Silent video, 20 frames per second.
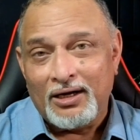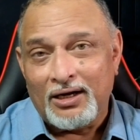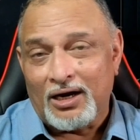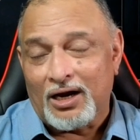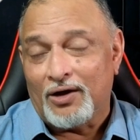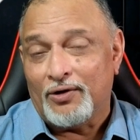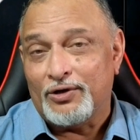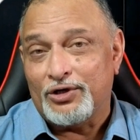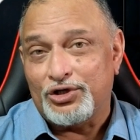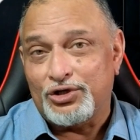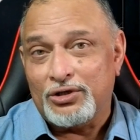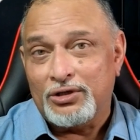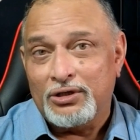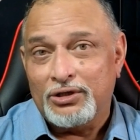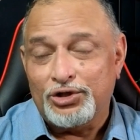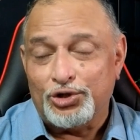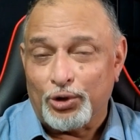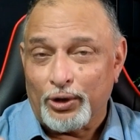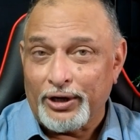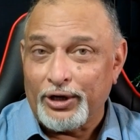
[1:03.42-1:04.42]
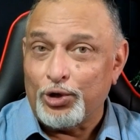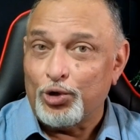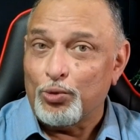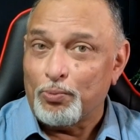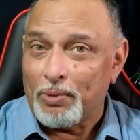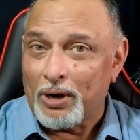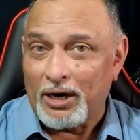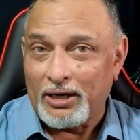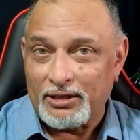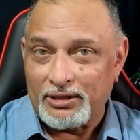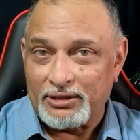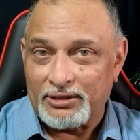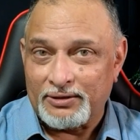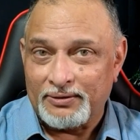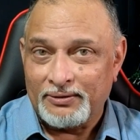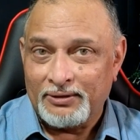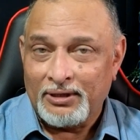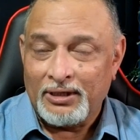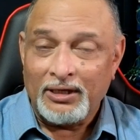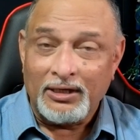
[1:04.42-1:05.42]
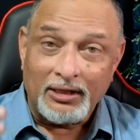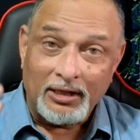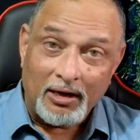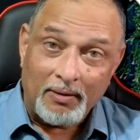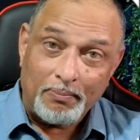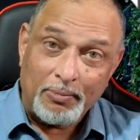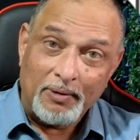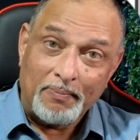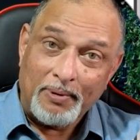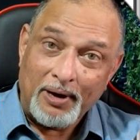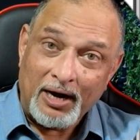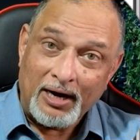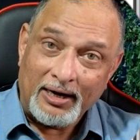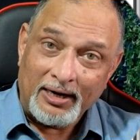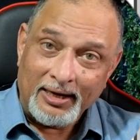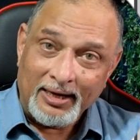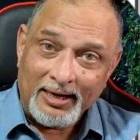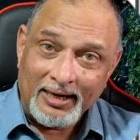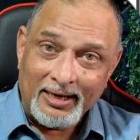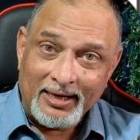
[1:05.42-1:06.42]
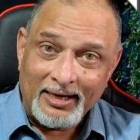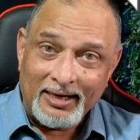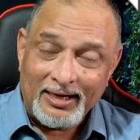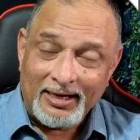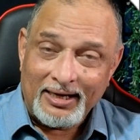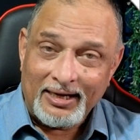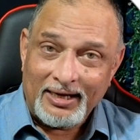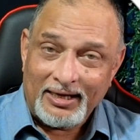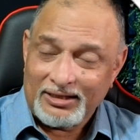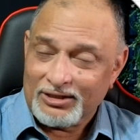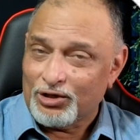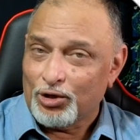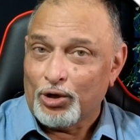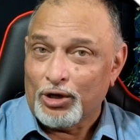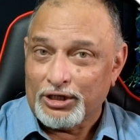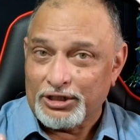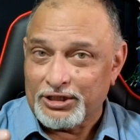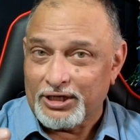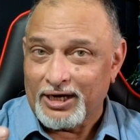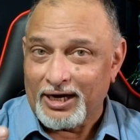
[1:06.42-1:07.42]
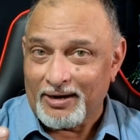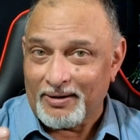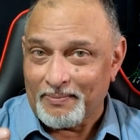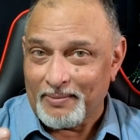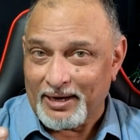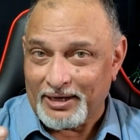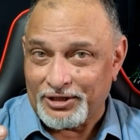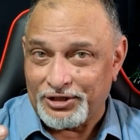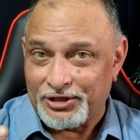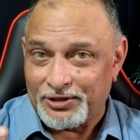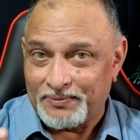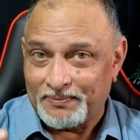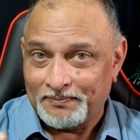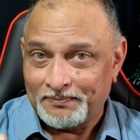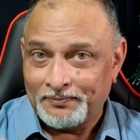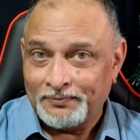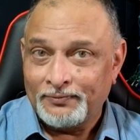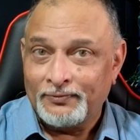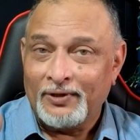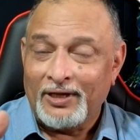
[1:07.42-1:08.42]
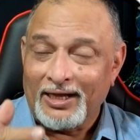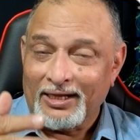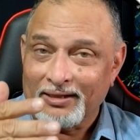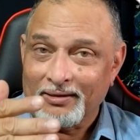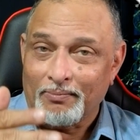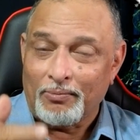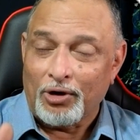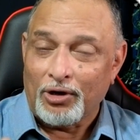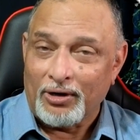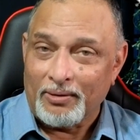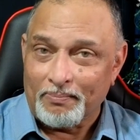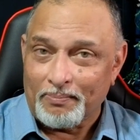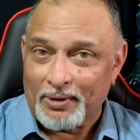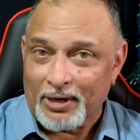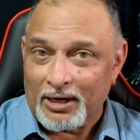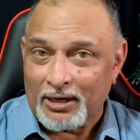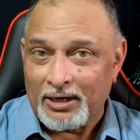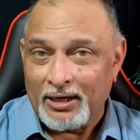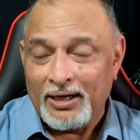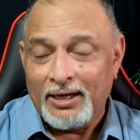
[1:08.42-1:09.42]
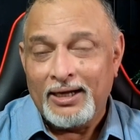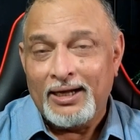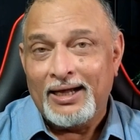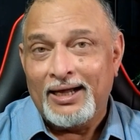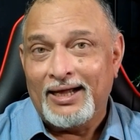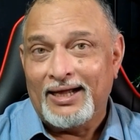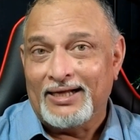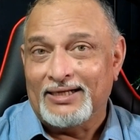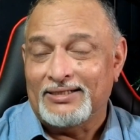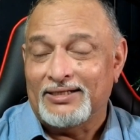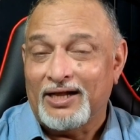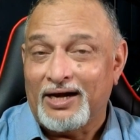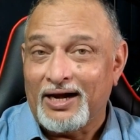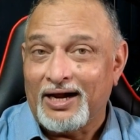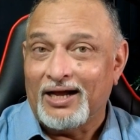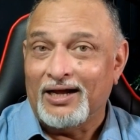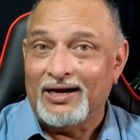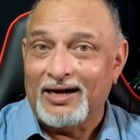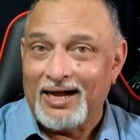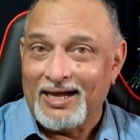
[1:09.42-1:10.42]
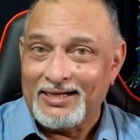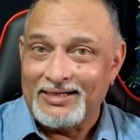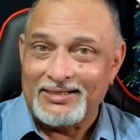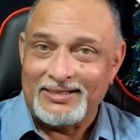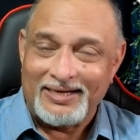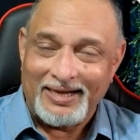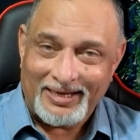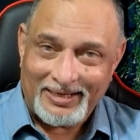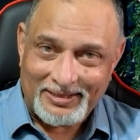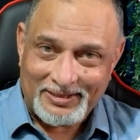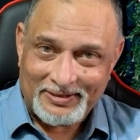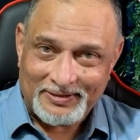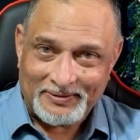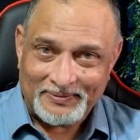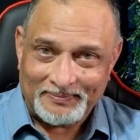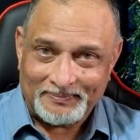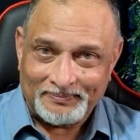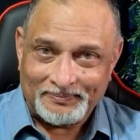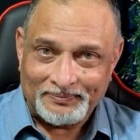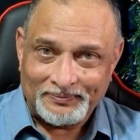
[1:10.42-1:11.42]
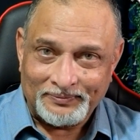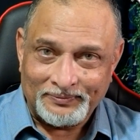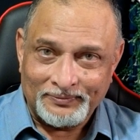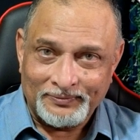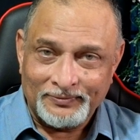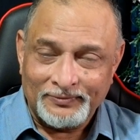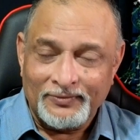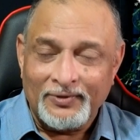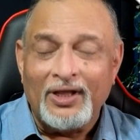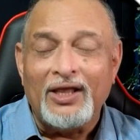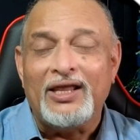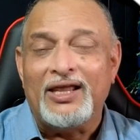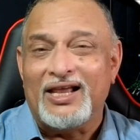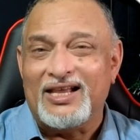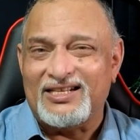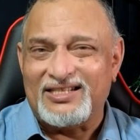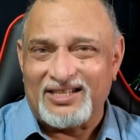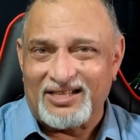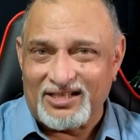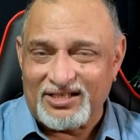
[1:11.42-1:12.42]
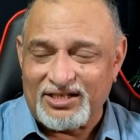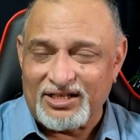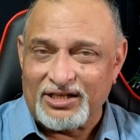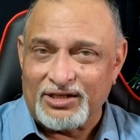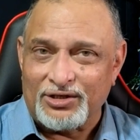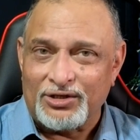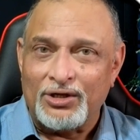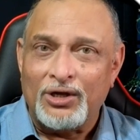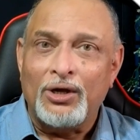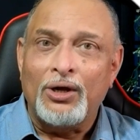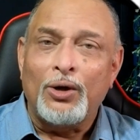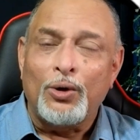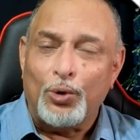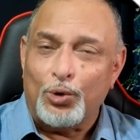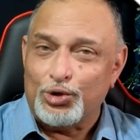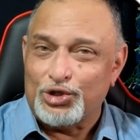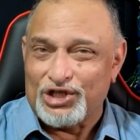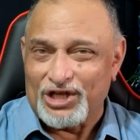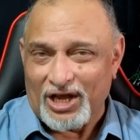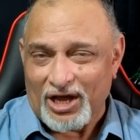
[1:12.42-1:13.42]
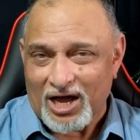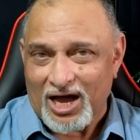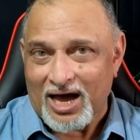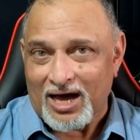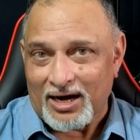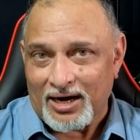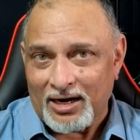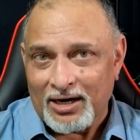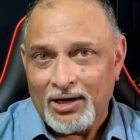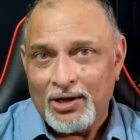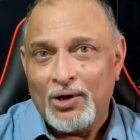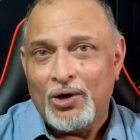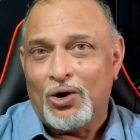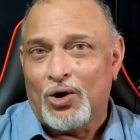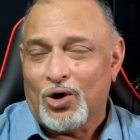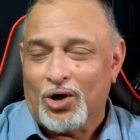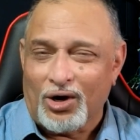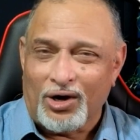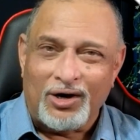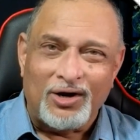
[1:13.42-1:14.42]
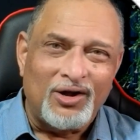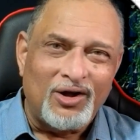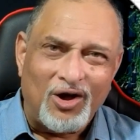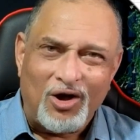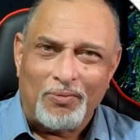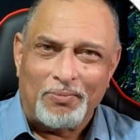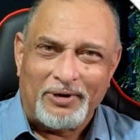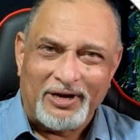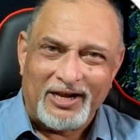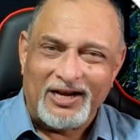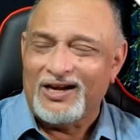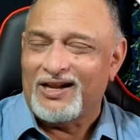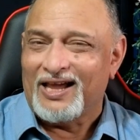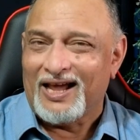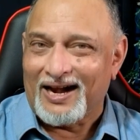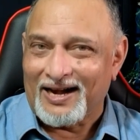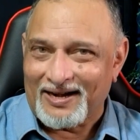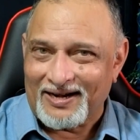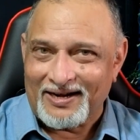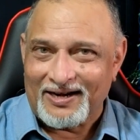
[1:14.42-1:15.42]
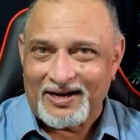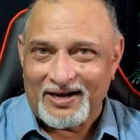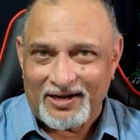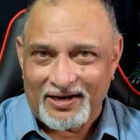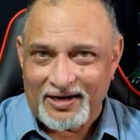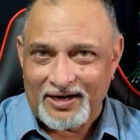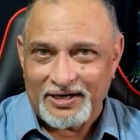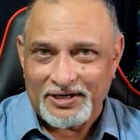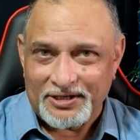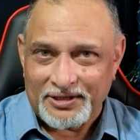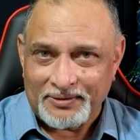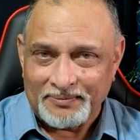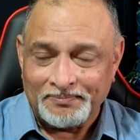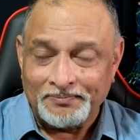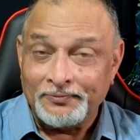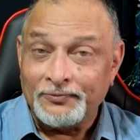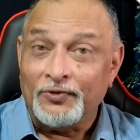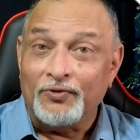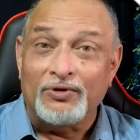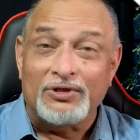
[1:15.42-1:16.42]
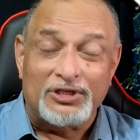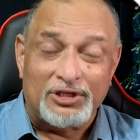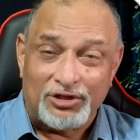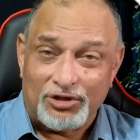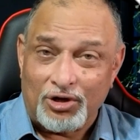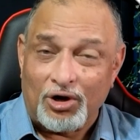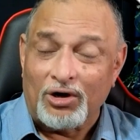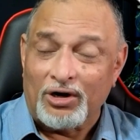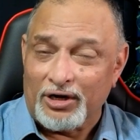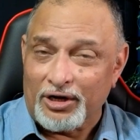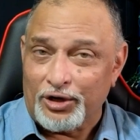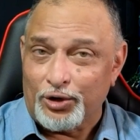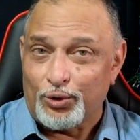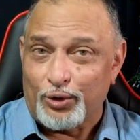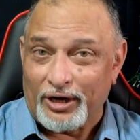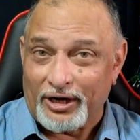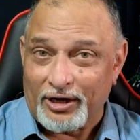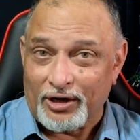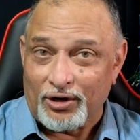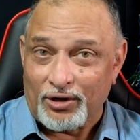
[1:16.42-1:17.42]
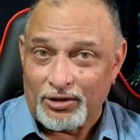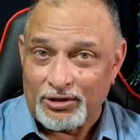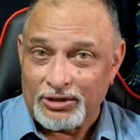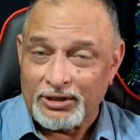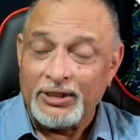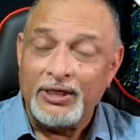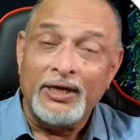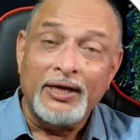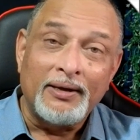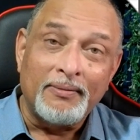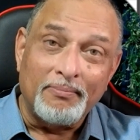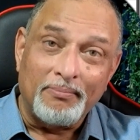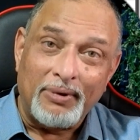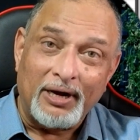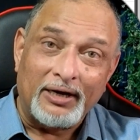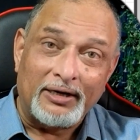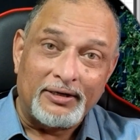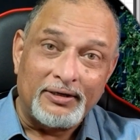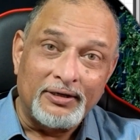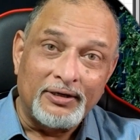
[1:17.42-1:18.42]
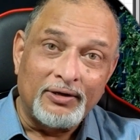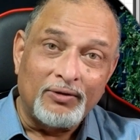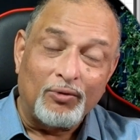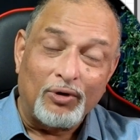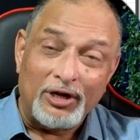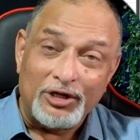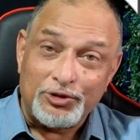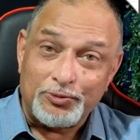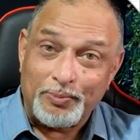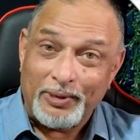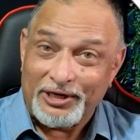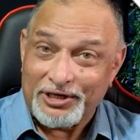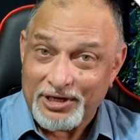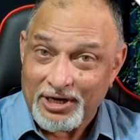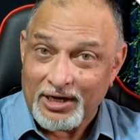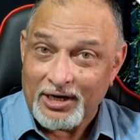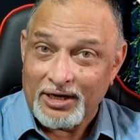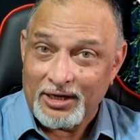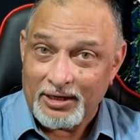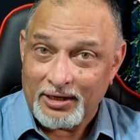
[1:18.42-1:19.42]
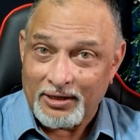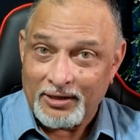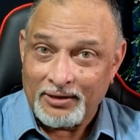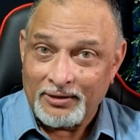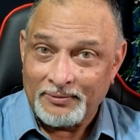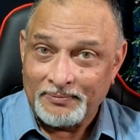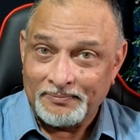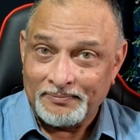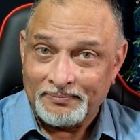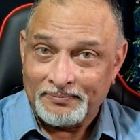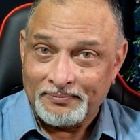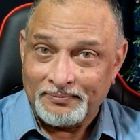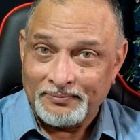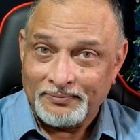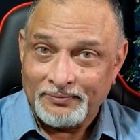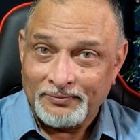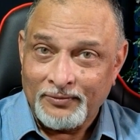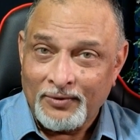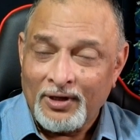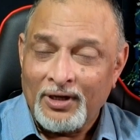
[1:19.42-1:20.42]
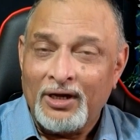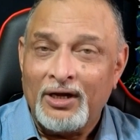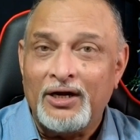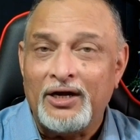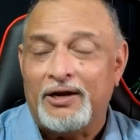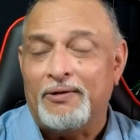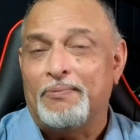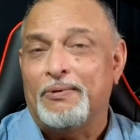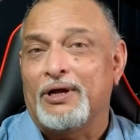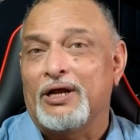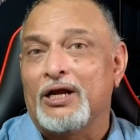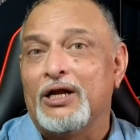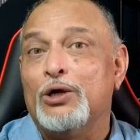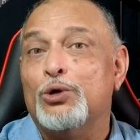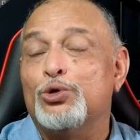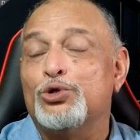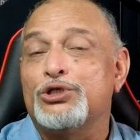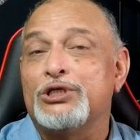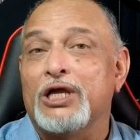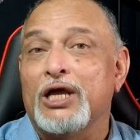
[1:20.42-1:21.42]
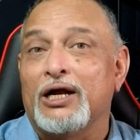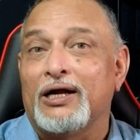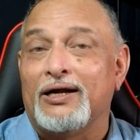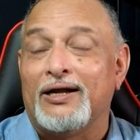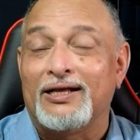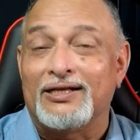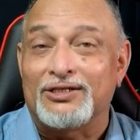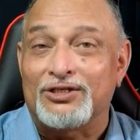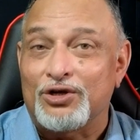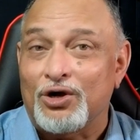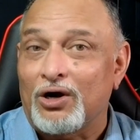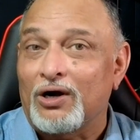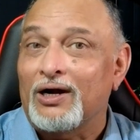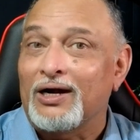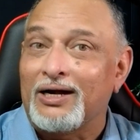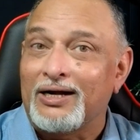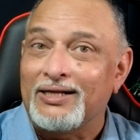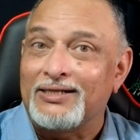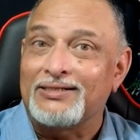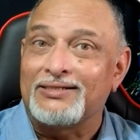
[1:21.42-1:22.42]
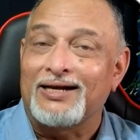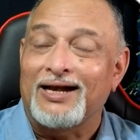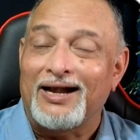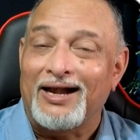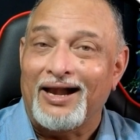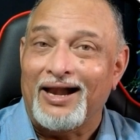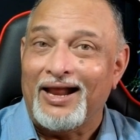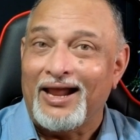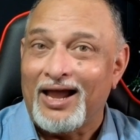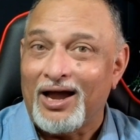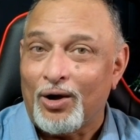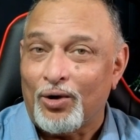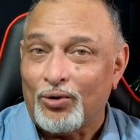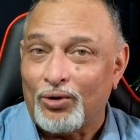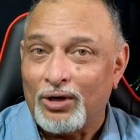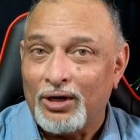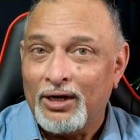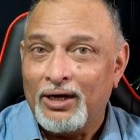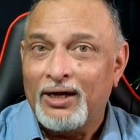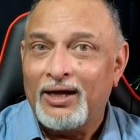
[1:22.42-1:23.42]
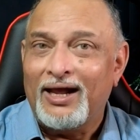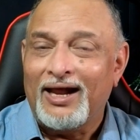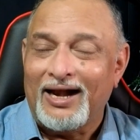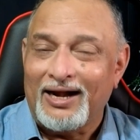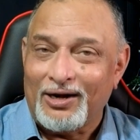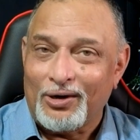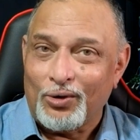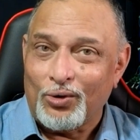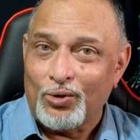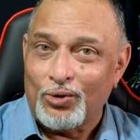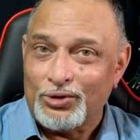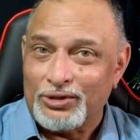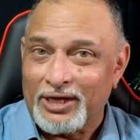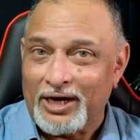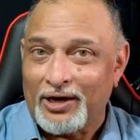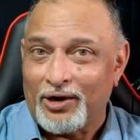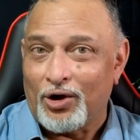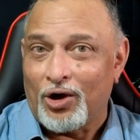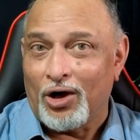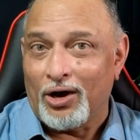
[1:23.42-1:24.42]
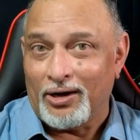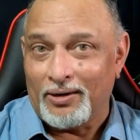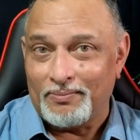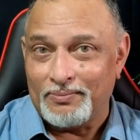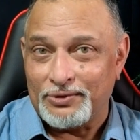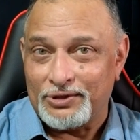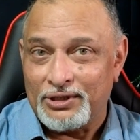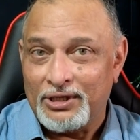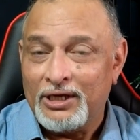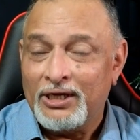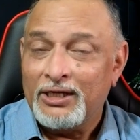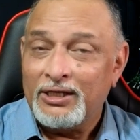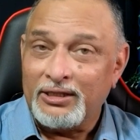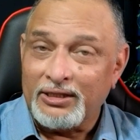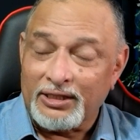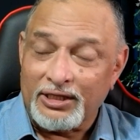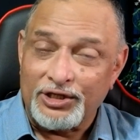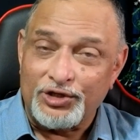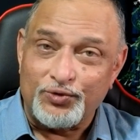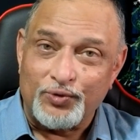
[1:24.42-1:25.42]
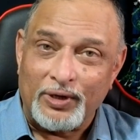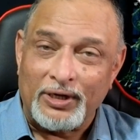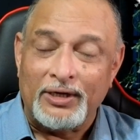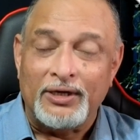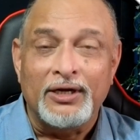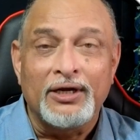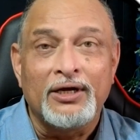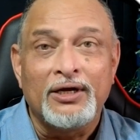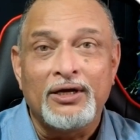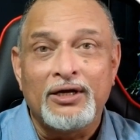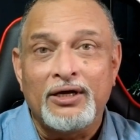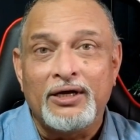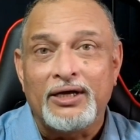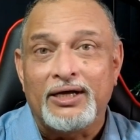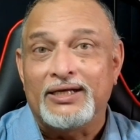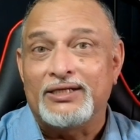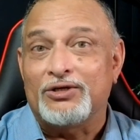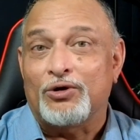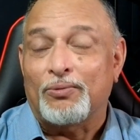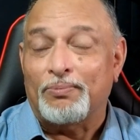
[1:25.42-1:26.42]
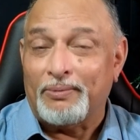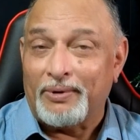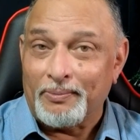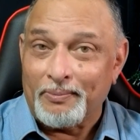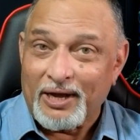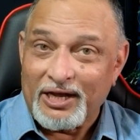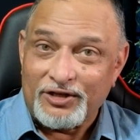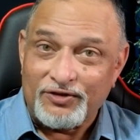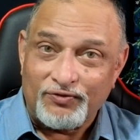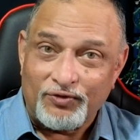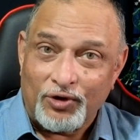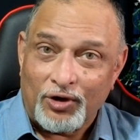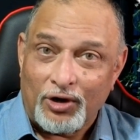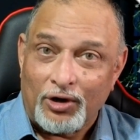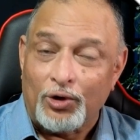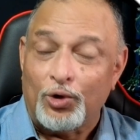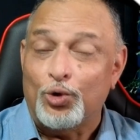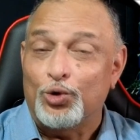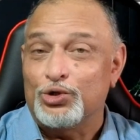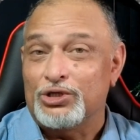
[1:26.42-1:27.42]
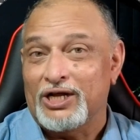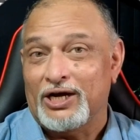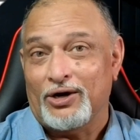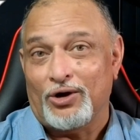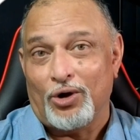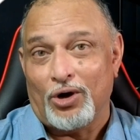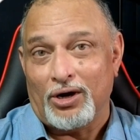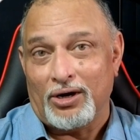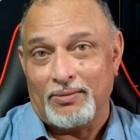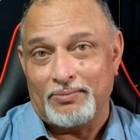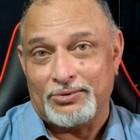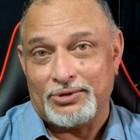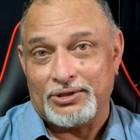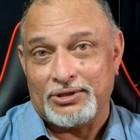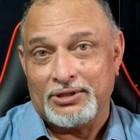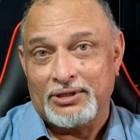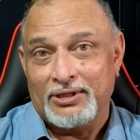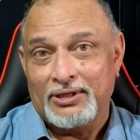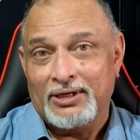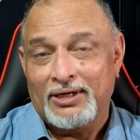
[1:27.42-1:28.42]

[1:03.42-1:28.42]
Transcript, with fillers: Now it's showing two parts. The upper part is the original image and the bottom part is the recognized text. Yes, this is OCR or optical character recognition, which is not a new technology. But what is special here? Typically, OCR does not understand layout and rows and columns. This one is optimized for rows and columns.